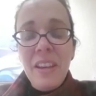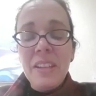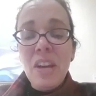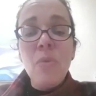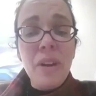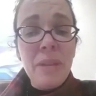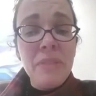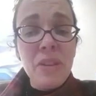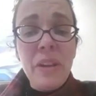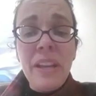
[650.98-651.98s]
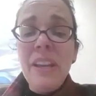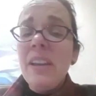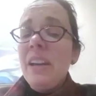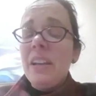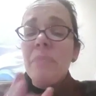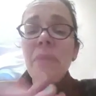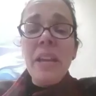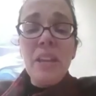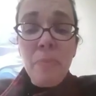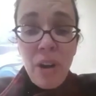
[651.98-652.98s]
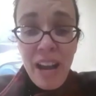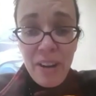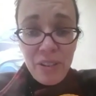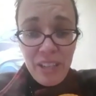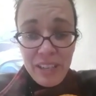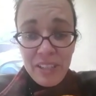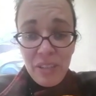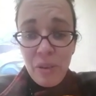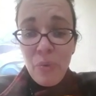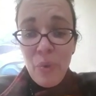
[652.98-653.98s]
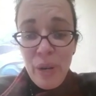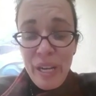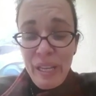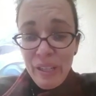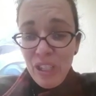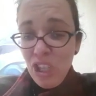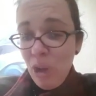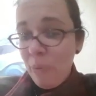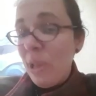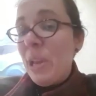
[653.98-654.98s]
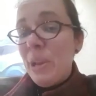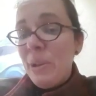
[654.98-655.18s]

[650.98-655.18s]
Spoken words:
Know what I'm doing. I could make you proud. I could do a really good job.